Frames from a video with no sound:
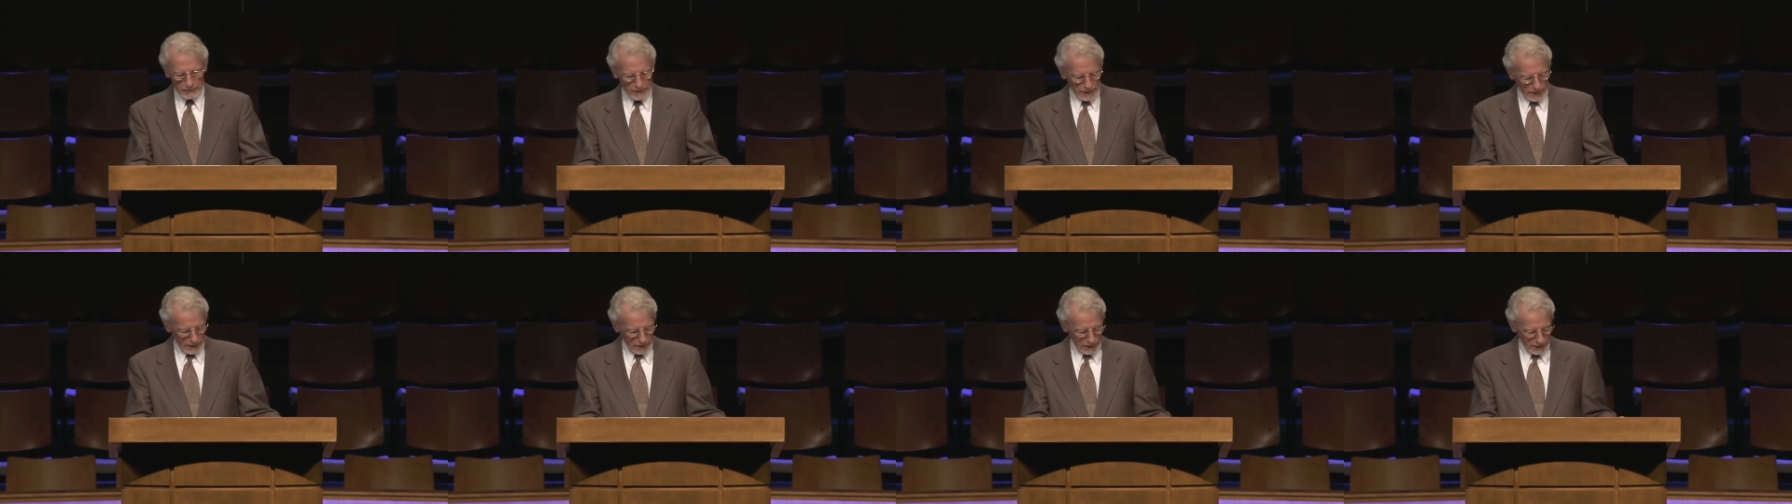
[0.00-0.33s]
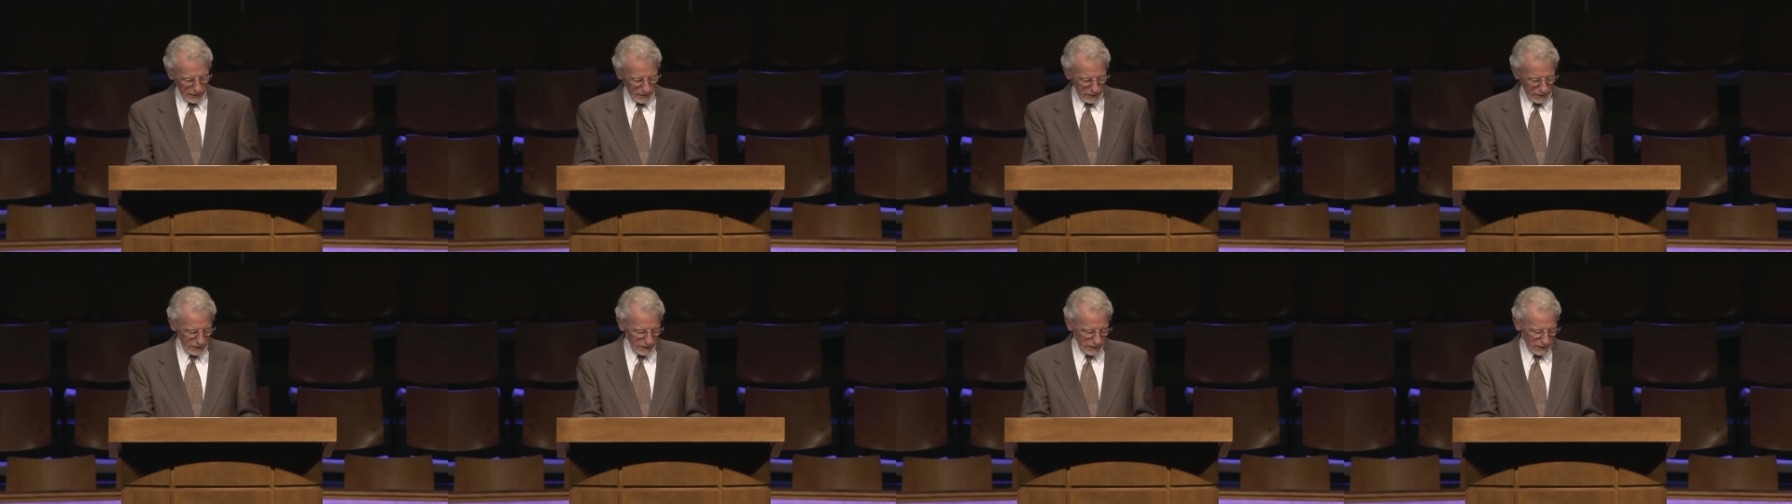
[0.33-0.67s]

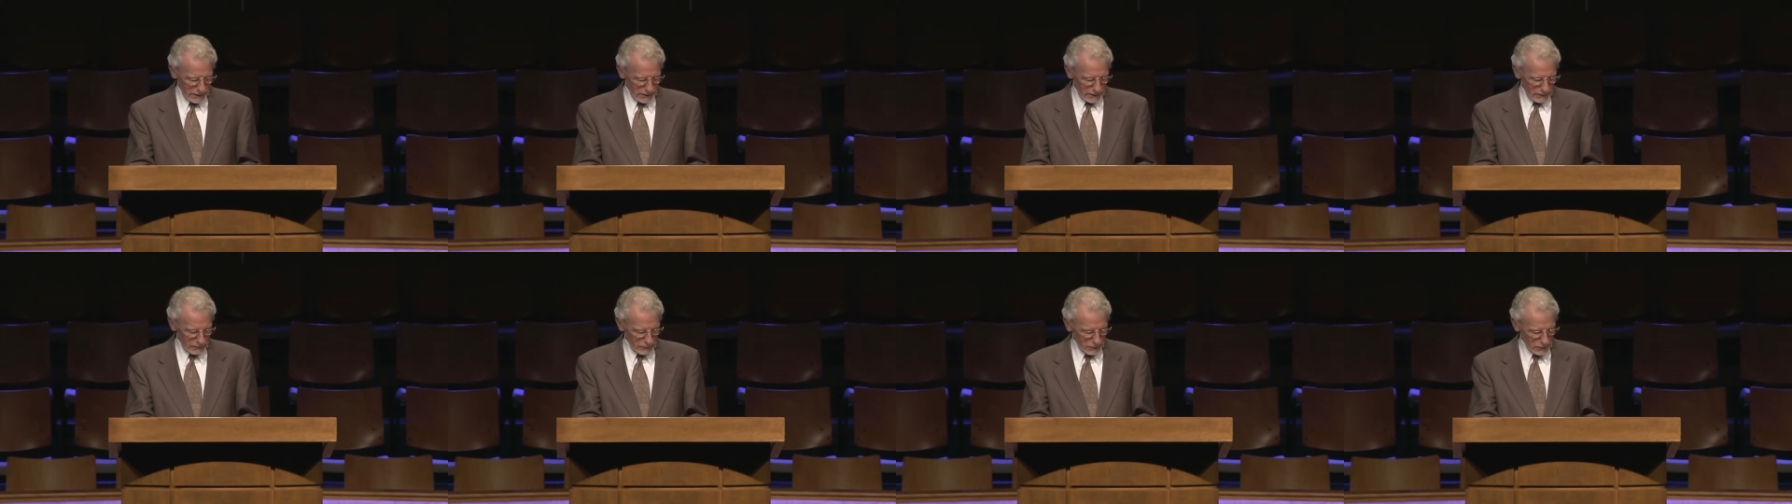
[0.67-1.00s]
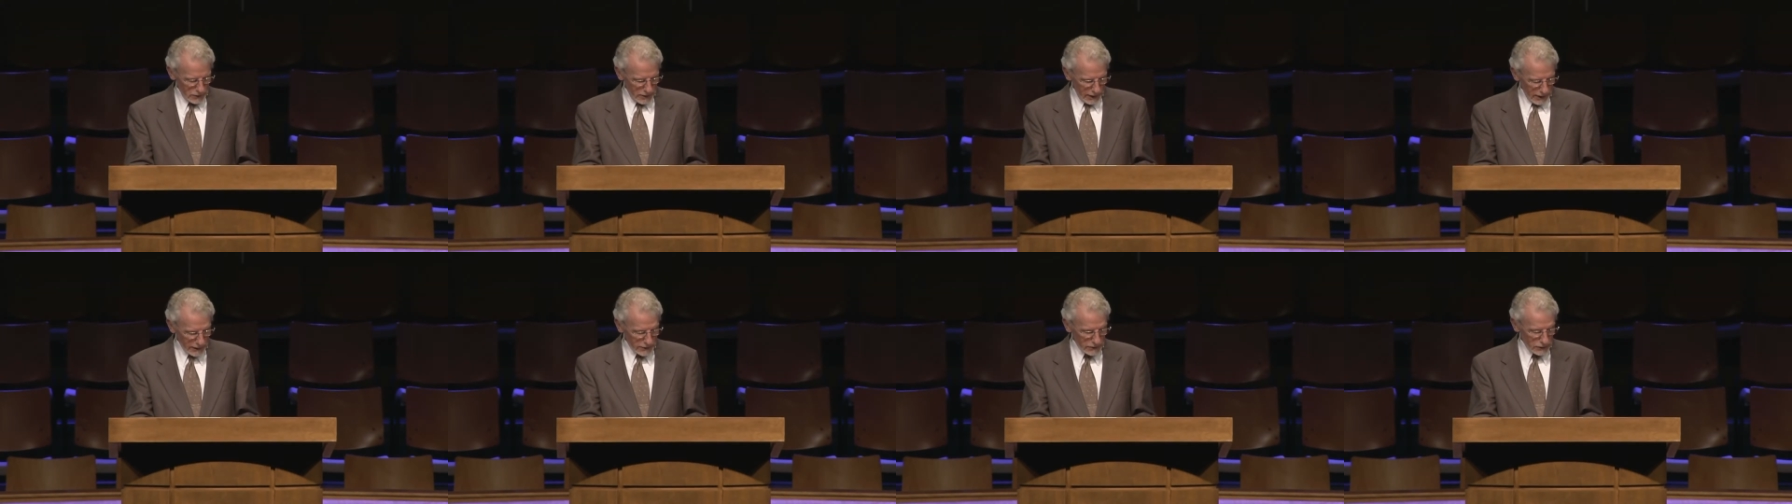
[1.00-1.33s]
and uh, the
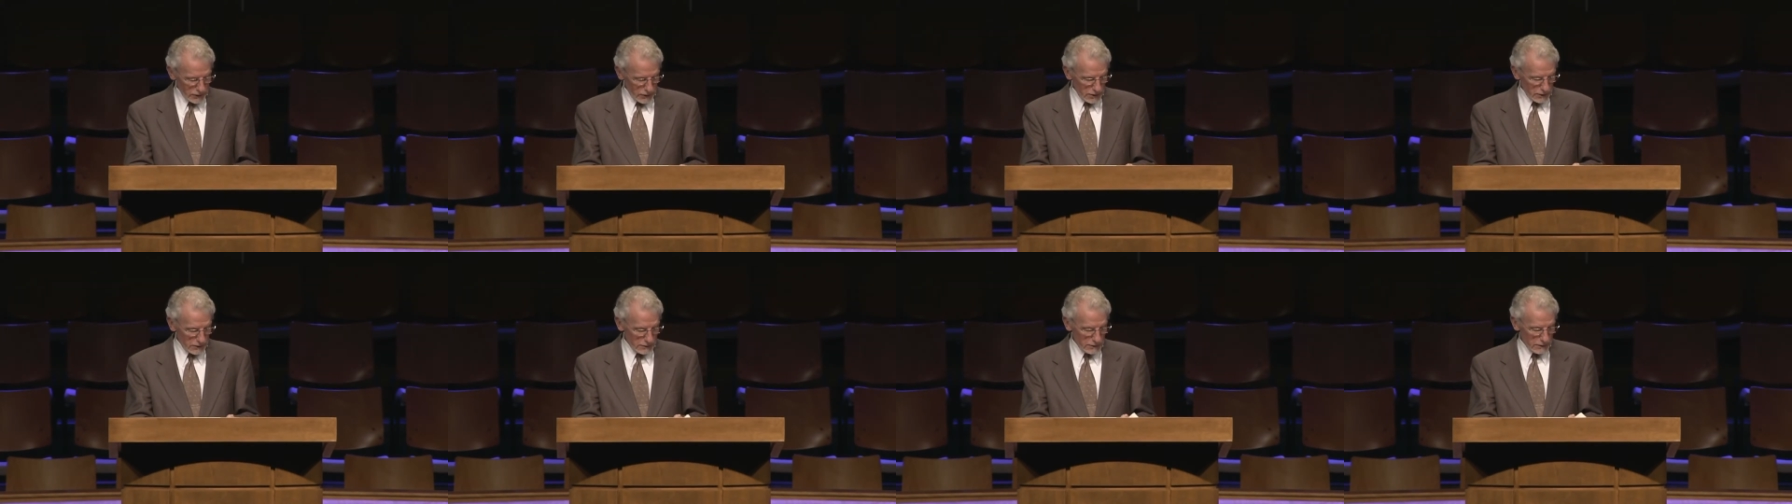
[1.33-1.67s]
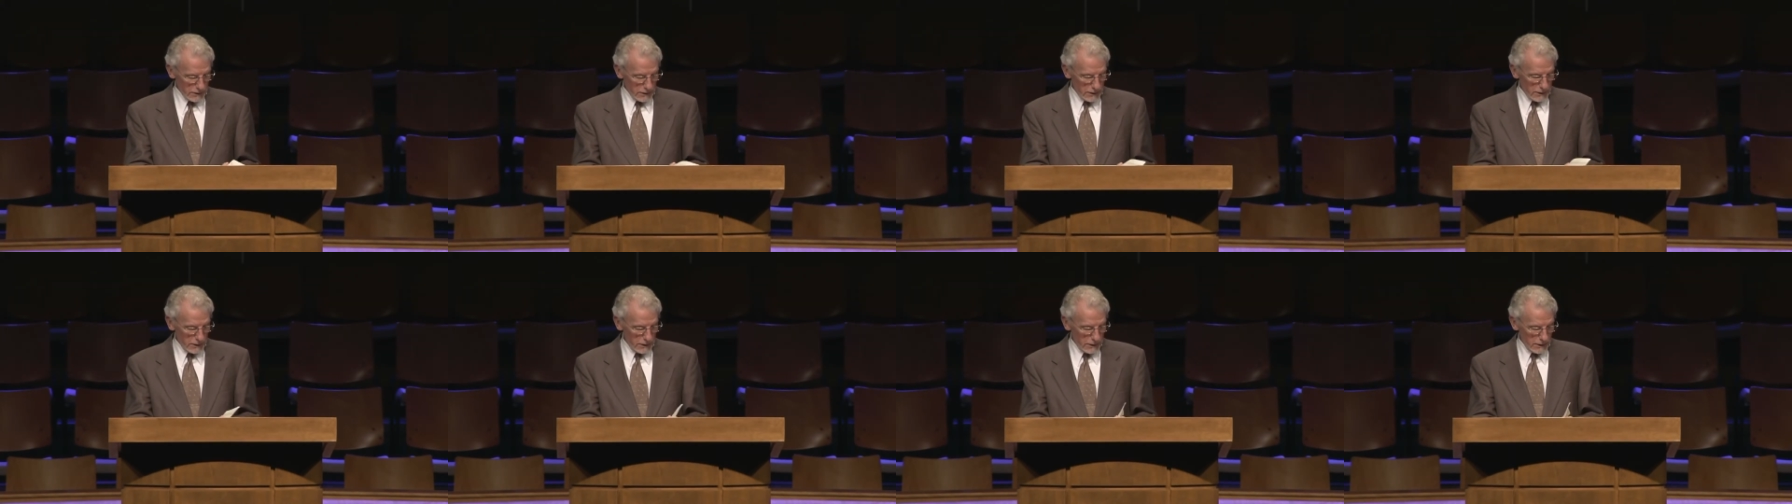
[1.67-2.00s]
protection
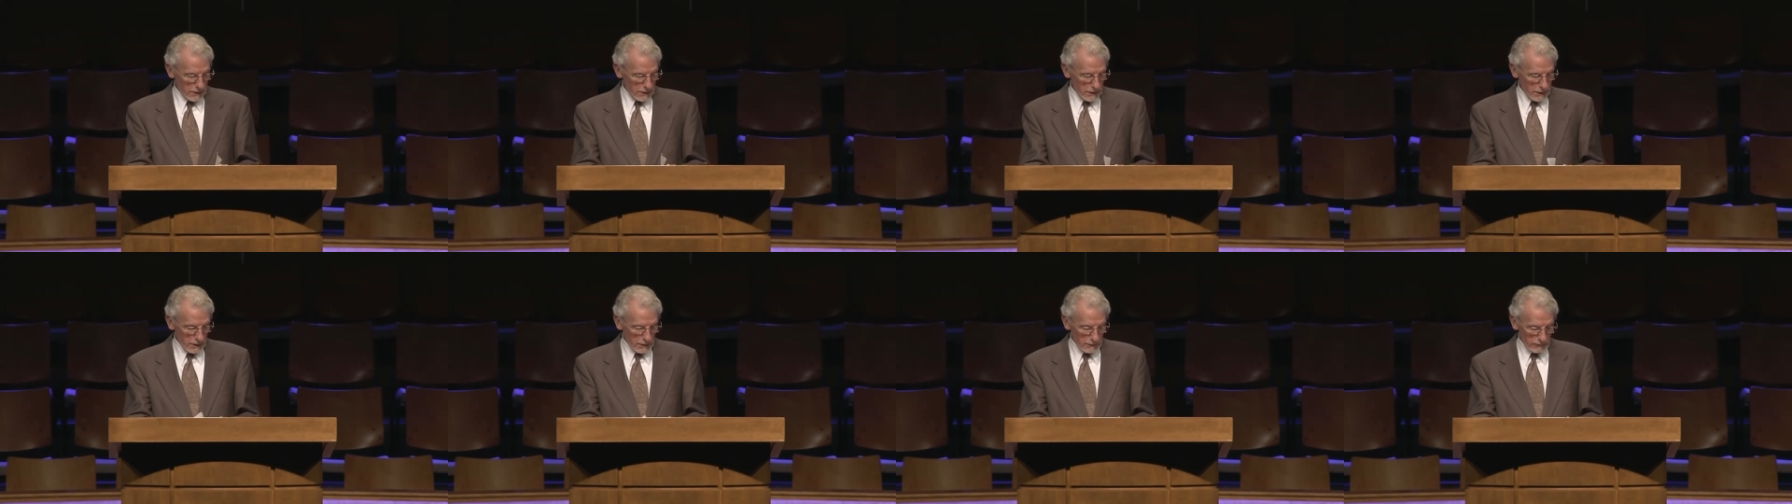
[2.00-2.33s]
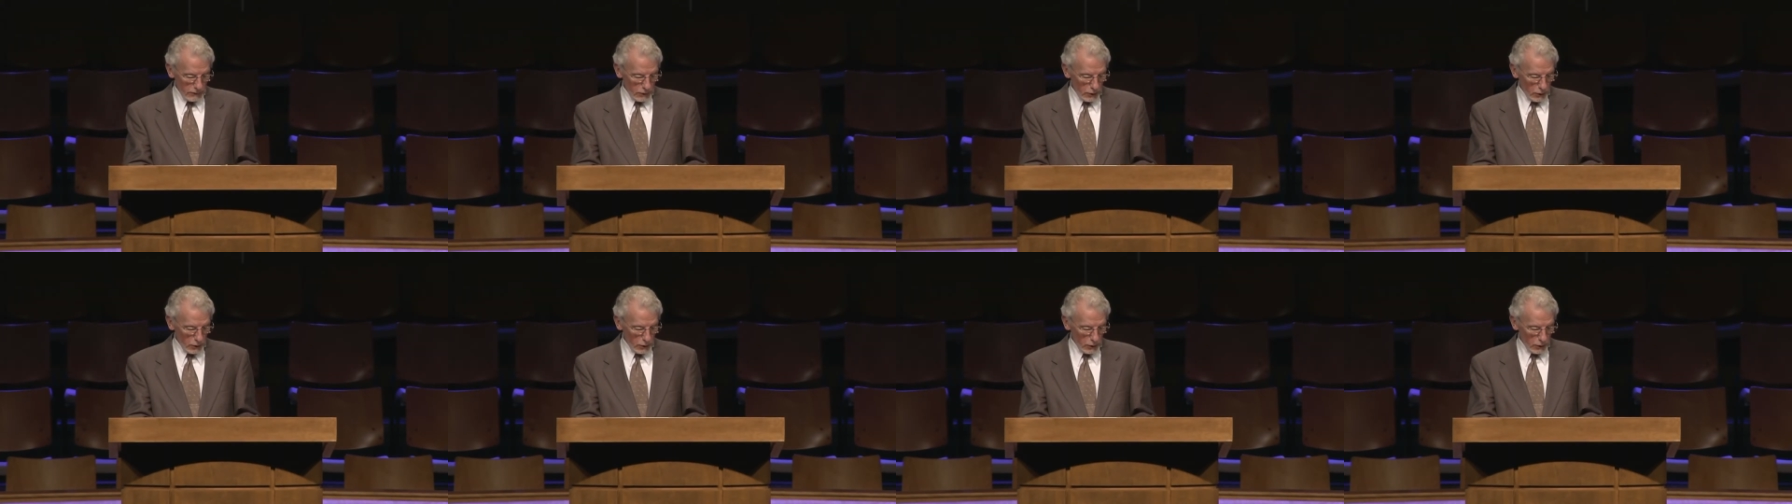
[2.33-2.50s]
of